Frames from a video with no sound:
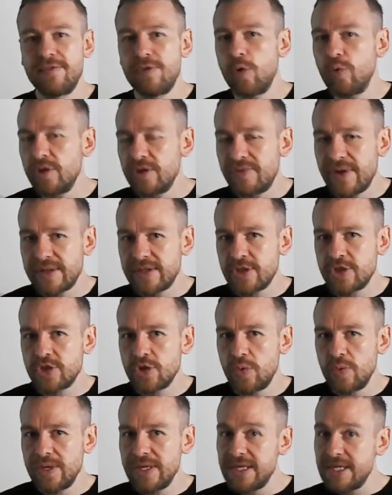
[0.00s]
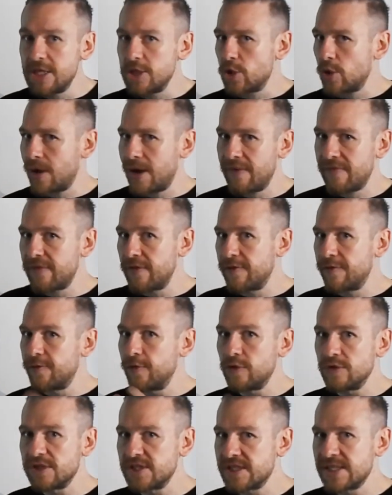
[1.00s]
only read the Shoninki, you don't have the
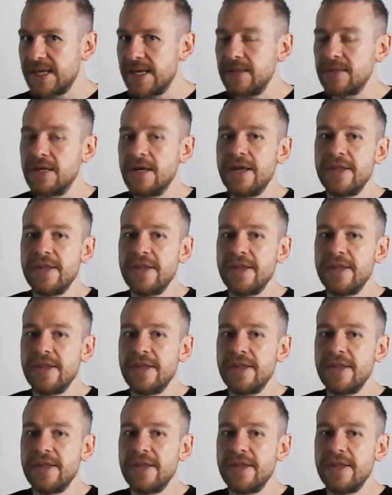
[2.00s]
full skill.